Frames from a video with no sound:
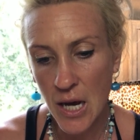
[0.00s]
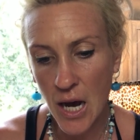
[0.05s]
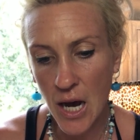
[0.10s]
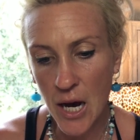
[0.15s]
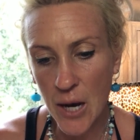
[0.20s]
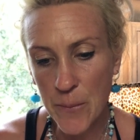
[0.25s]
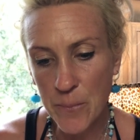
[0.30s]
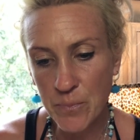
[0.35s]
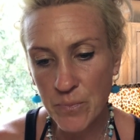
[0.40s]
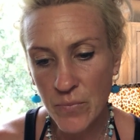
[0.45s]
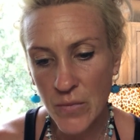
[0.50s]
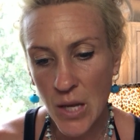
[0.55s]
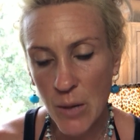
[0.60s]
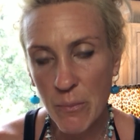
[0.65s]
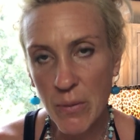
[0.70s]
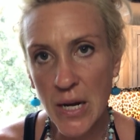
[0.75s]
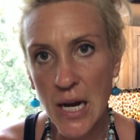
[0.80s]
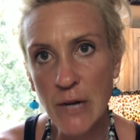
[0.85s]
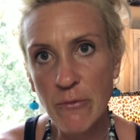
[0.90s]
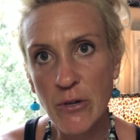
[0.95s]

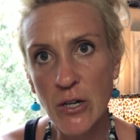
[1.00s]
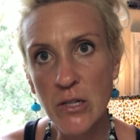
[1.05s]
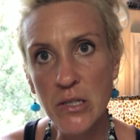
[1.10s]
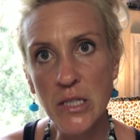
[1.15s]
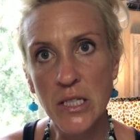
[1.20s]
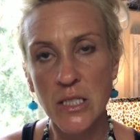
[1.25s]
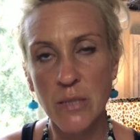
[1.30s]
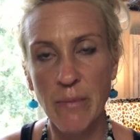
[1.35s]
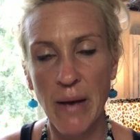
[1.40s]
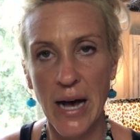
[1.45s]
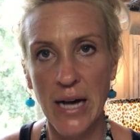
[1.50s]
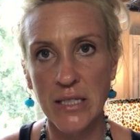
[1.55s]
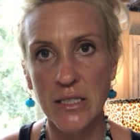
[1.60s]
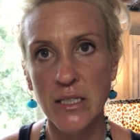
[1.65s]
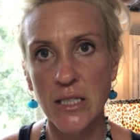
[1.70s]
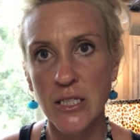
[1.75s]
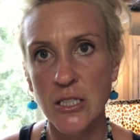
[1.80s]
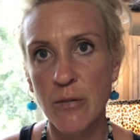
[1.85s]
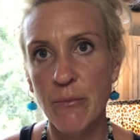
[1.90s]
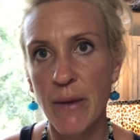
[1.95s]
But I wrote this
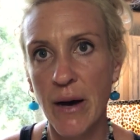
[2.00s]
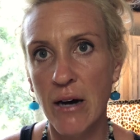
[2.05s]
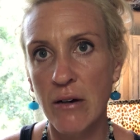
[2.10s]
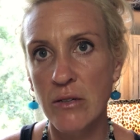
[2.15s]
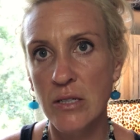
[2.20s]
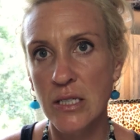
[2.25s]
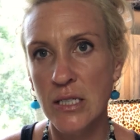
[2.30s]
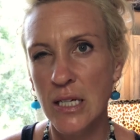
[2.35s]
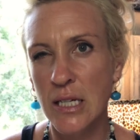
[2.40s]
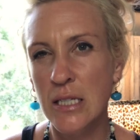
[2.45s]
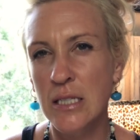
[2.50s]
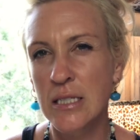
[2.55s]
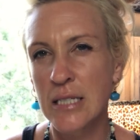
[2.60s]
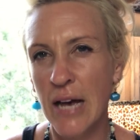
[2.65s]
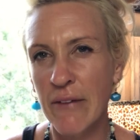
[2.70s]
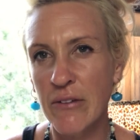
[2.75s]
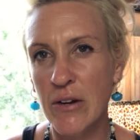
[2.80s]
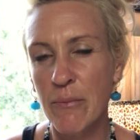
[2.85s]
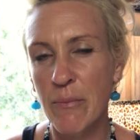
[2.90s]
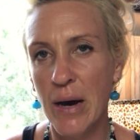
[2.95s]
passage about
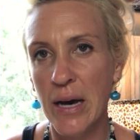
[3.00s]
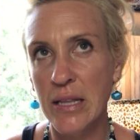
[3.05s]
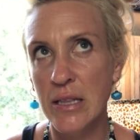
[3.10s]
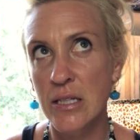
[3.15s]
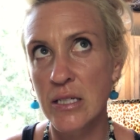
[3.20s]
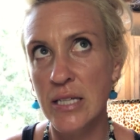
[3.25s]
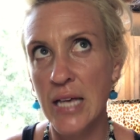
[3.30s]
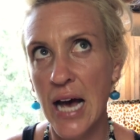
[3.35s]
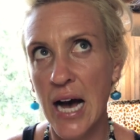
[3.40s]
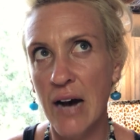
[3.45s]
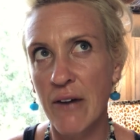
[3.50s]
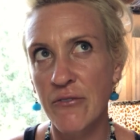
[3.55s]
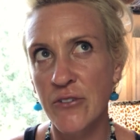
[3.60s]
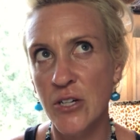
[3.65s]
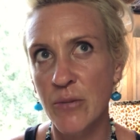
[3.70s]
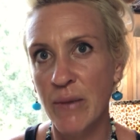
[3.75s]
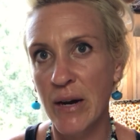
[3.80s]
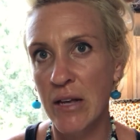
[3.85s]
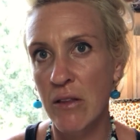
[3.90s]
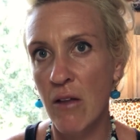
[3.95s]
6-7 months
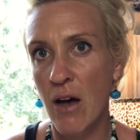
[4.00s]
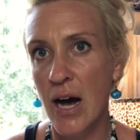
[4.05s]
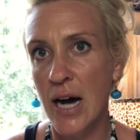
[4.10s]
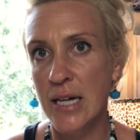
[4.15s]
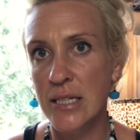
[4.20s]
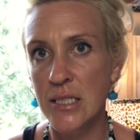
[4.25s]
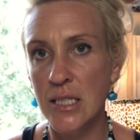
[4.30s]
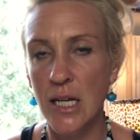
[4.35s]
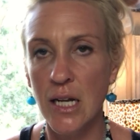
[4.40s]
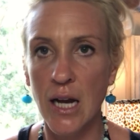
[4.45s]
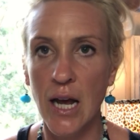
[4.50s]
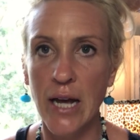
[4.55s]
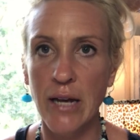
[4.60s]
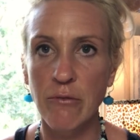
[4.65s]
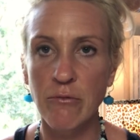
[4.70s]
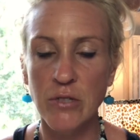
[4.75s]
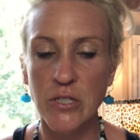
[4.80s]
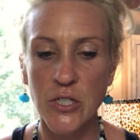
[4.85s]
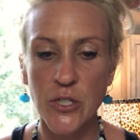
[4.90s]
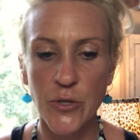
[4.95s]
after my loss, and I
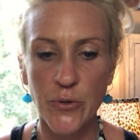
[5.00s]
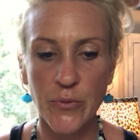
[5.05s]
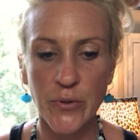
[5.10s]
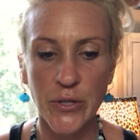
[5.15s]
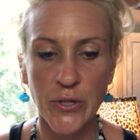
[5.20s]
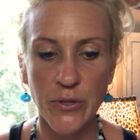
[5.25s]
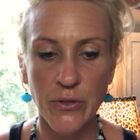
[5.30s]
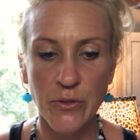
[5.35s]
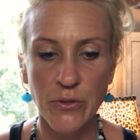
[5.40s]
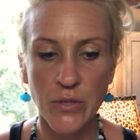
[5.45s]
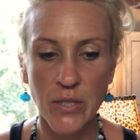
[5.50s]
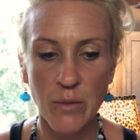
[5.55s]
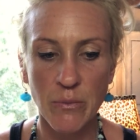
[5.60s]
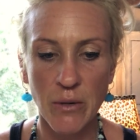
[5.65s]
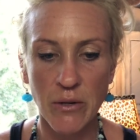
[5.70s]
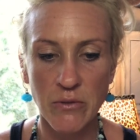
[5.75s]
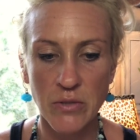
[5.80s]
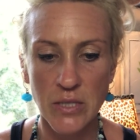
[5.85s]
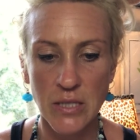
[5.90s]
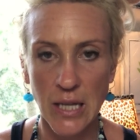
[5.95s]
was through the
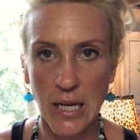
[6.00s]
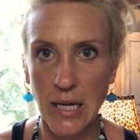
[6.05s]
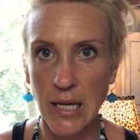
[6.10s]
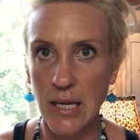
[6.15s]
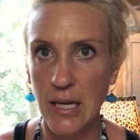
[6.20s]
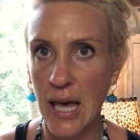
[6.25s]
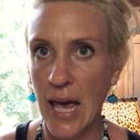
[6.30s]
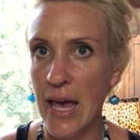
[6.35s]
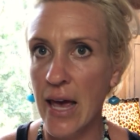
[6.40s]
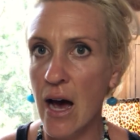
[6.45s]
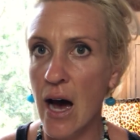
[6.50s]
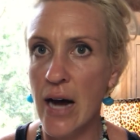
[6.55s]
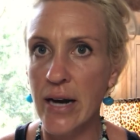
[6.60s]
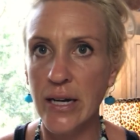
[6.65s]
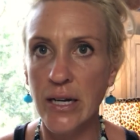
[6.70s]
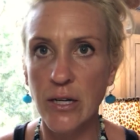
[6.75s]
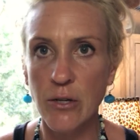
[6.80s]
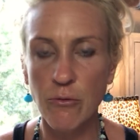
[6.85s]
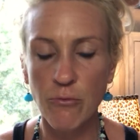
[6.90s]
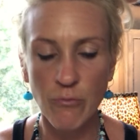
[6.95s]
most like
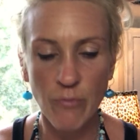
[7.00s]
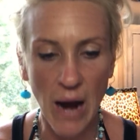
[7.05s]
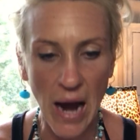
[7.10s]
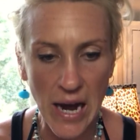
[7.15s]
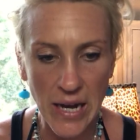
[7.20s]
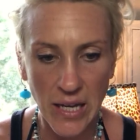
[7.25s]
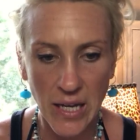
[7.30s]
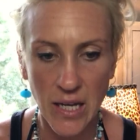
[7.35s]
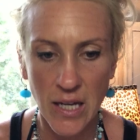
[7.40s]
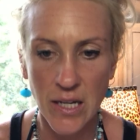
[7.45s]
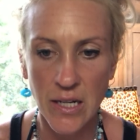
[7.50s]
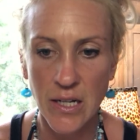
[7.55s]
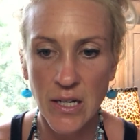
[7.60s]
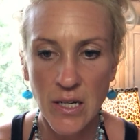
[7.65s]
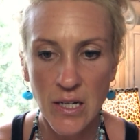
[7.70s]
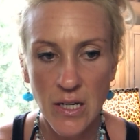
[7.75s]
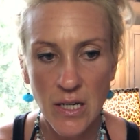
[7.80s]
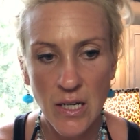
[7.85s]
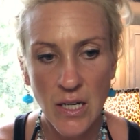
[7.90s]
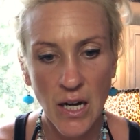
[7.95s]
chaotic, ragged,
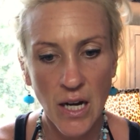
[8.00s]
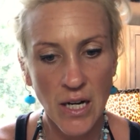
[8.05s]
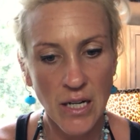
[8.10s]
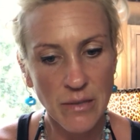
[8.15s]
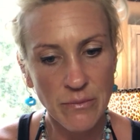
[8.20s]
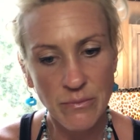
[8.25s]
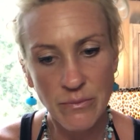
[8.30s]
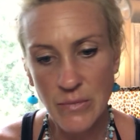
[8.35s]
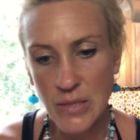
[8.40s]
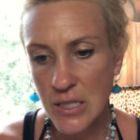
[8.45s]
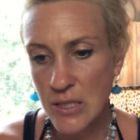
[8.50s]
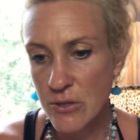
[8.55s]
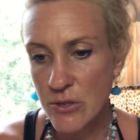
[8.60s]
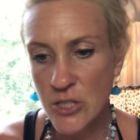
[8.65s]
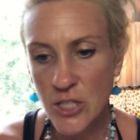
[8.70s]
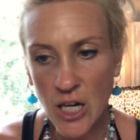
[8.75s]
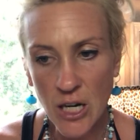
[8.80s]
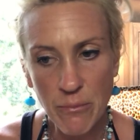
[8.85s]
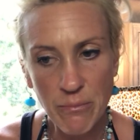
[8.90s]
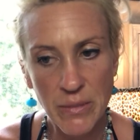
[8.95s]

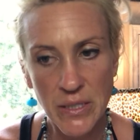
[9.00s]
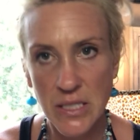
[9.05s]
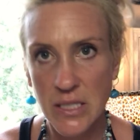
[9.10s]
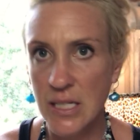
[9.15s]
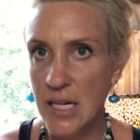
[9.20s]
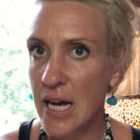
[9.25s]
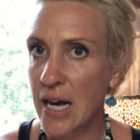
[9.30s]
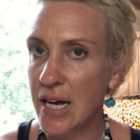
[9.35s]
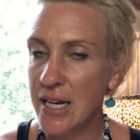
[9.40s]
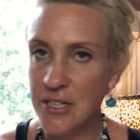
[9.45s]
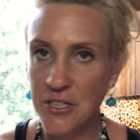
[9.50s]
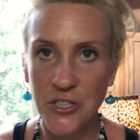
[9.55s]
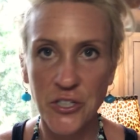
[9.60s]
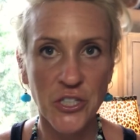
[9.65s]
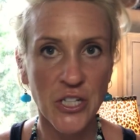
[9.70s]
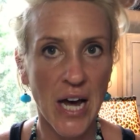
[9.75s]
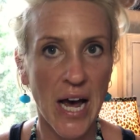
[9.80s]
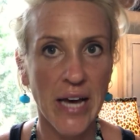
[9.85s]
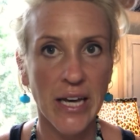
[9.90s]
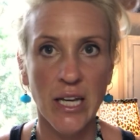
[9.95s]
sharpest edge,
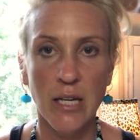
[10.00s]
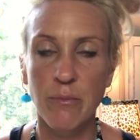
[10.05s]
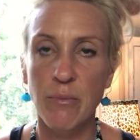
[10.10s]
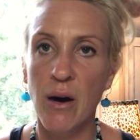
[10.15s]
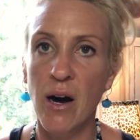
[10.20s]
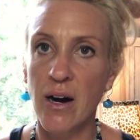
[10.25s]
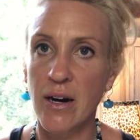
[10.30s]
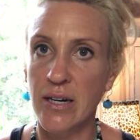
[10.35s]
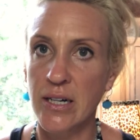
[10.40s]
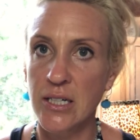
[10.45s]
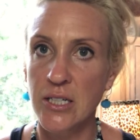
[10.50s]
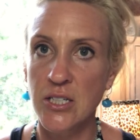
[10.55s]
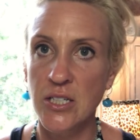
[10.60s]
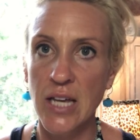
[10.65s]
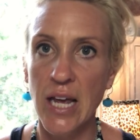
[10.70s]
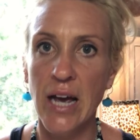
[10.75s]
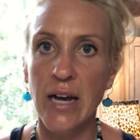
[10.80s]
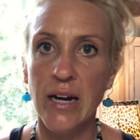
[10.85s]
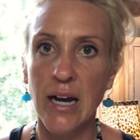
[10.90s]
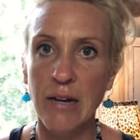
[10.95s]
jagged parts,
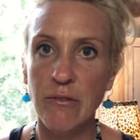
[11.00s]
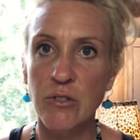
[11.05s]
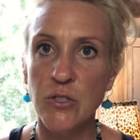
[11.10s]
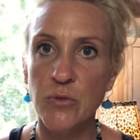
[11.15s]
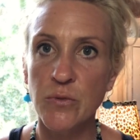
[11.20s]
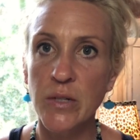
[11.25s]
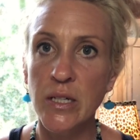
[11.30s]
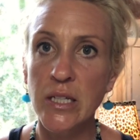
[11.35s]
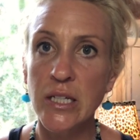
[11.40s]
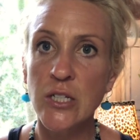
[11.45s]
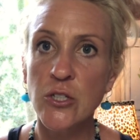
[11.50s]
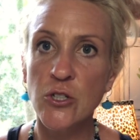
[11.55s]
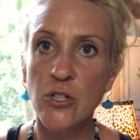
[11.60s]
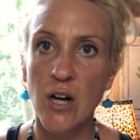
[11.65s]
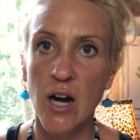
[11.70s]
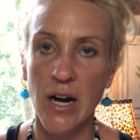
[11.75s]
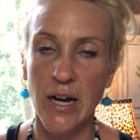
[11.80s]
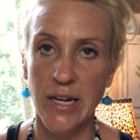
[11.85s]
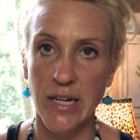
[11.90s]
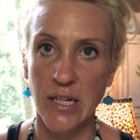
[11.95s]
and I was really
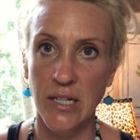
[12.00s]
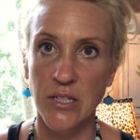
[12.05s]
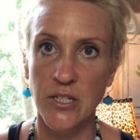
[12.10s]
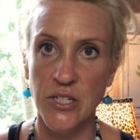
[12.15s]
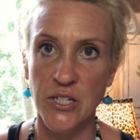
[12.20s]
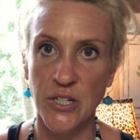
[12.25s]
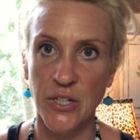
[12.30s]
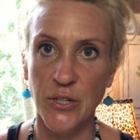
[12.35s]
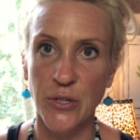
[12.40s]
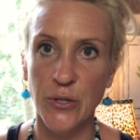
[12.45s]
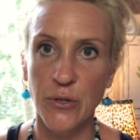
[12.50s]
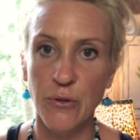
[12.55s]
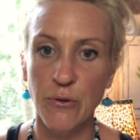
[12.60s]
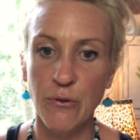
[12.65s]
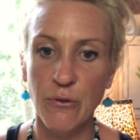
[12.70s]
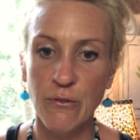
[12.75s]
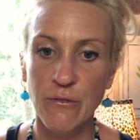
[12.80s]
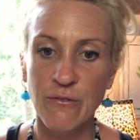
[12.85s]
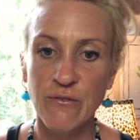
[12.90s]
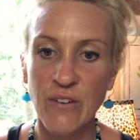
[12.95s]
trying
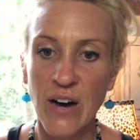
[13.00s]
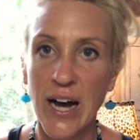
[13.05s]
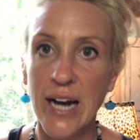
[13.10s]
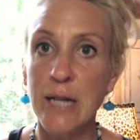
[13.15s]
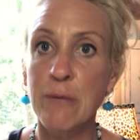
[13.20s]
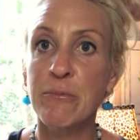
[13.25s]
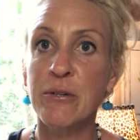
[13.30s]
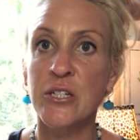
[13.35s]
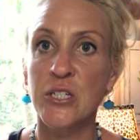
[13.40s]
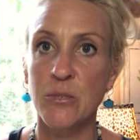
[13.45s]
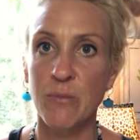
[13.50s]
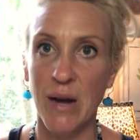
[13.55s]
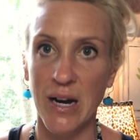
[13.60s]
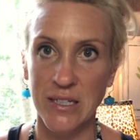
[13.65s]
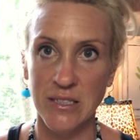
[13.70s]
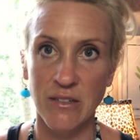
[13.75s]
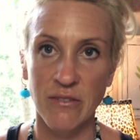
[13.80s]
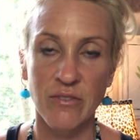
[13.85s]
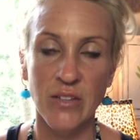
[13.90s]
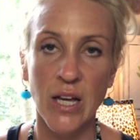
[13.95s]
to find
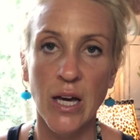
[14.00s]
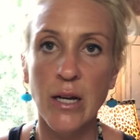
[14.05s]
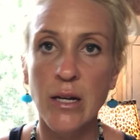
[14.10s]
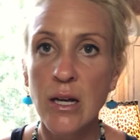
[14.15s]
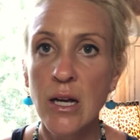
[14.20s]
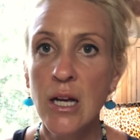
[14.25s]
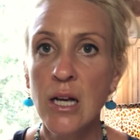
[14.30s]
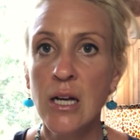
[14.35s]
perspective then.